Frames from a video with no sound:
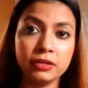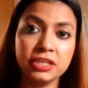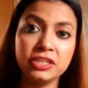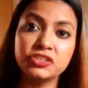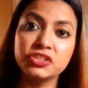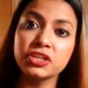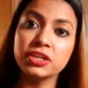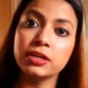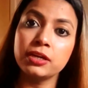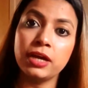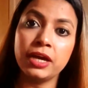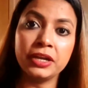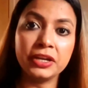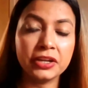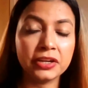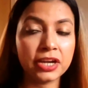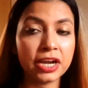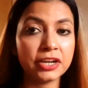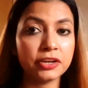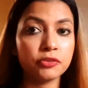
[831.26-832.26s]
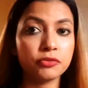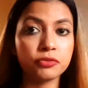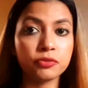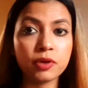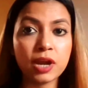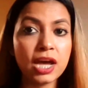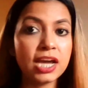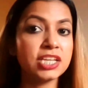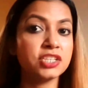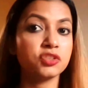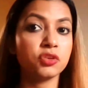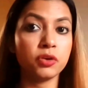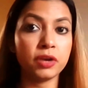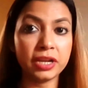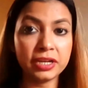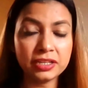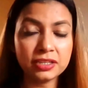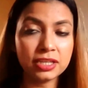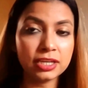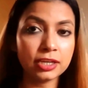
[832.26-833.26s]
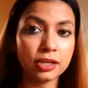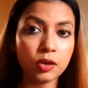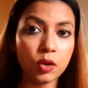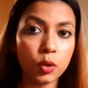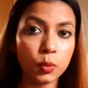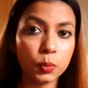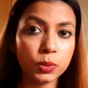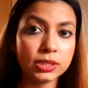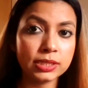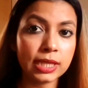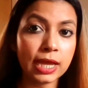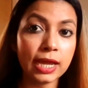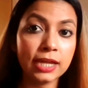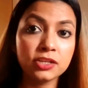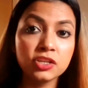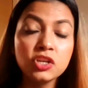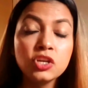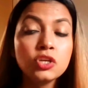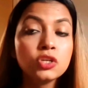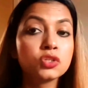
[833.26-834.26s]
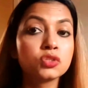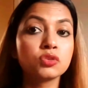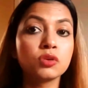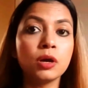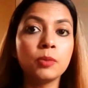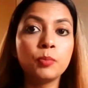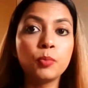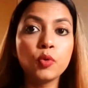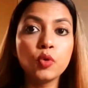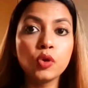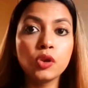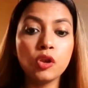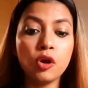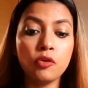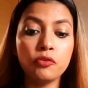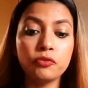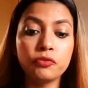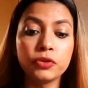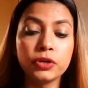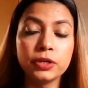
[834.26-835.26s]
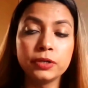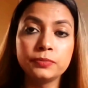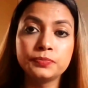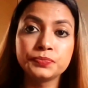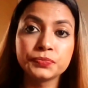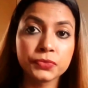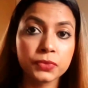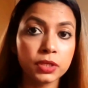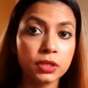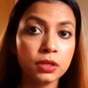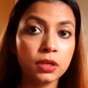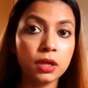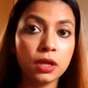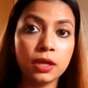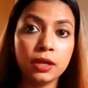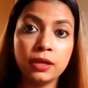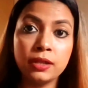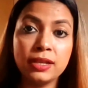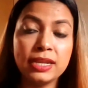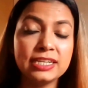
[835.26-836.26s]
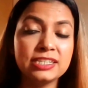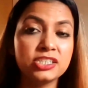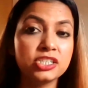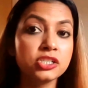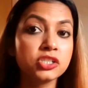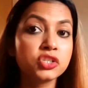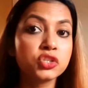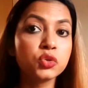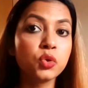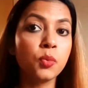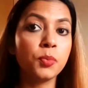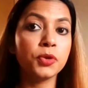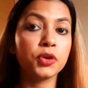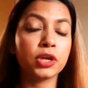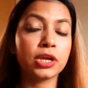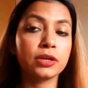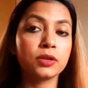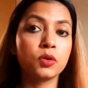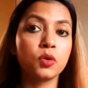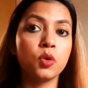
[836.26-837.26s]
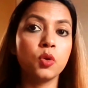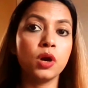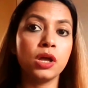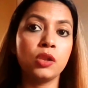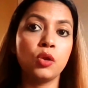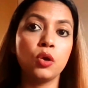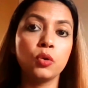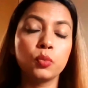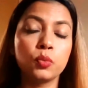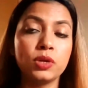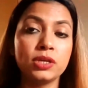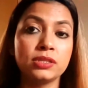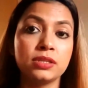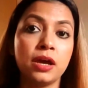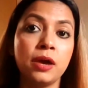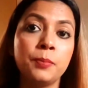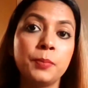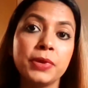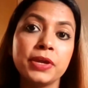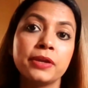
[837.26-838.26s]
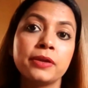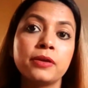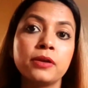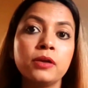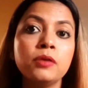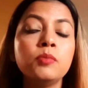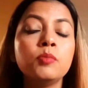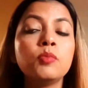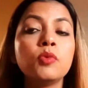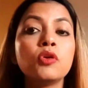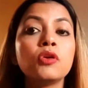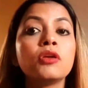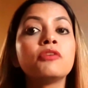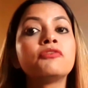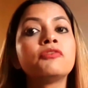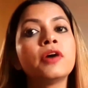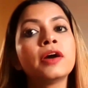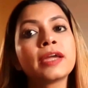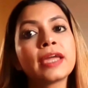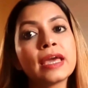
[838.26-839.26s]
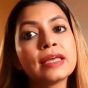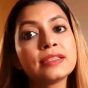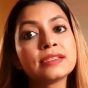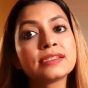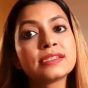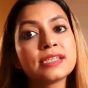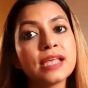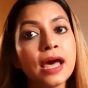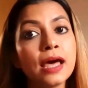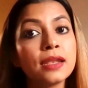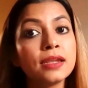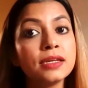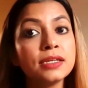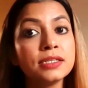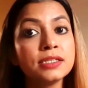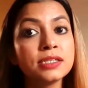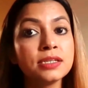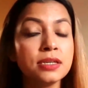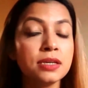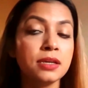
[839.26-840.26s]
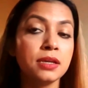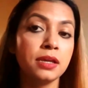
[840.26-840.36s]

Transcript: eating any kind of rice or anything along with that. So a bowl of lentil soup, you can go along with a big bowl of, again, salad,